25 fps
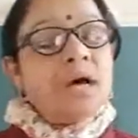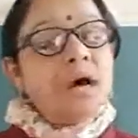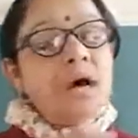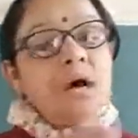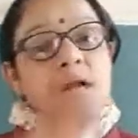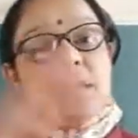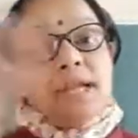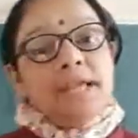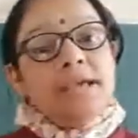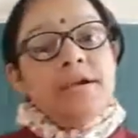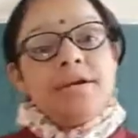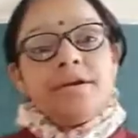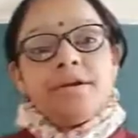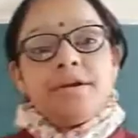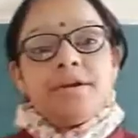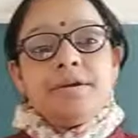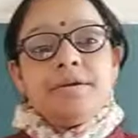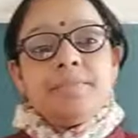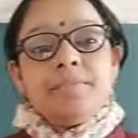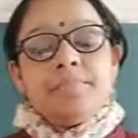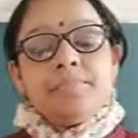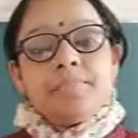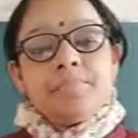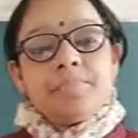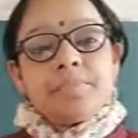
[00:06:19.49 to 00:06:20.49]

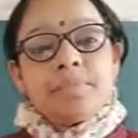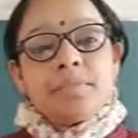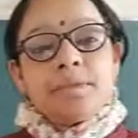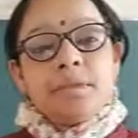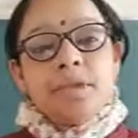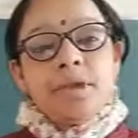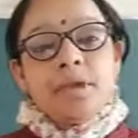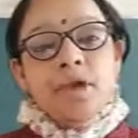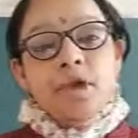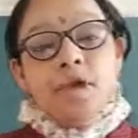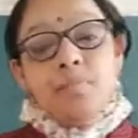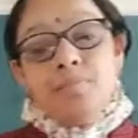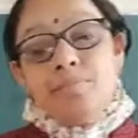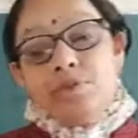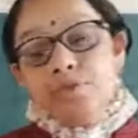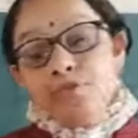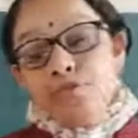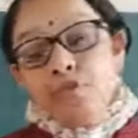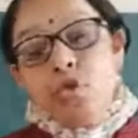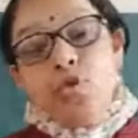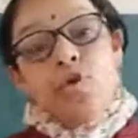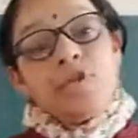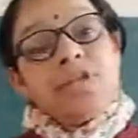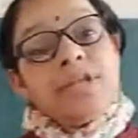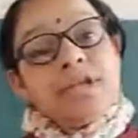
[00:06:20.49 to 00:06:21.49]
Earlier,
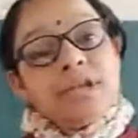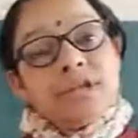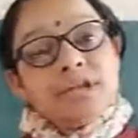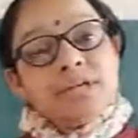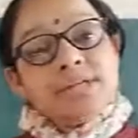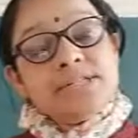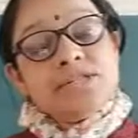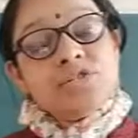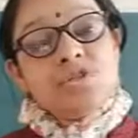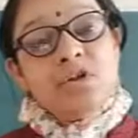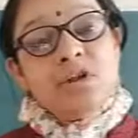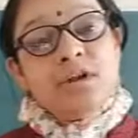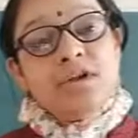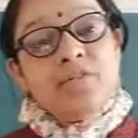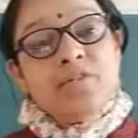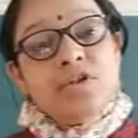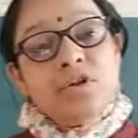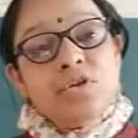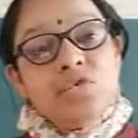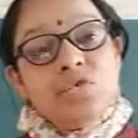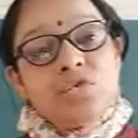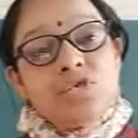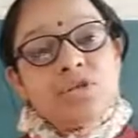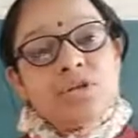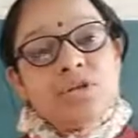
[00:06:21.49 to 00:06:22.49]
before the industrial
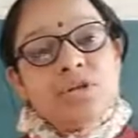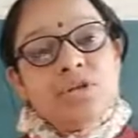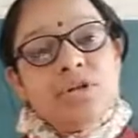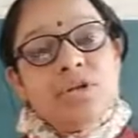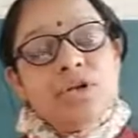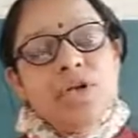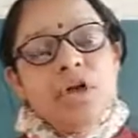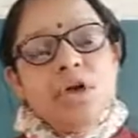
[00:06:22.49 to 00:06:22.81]
revolution,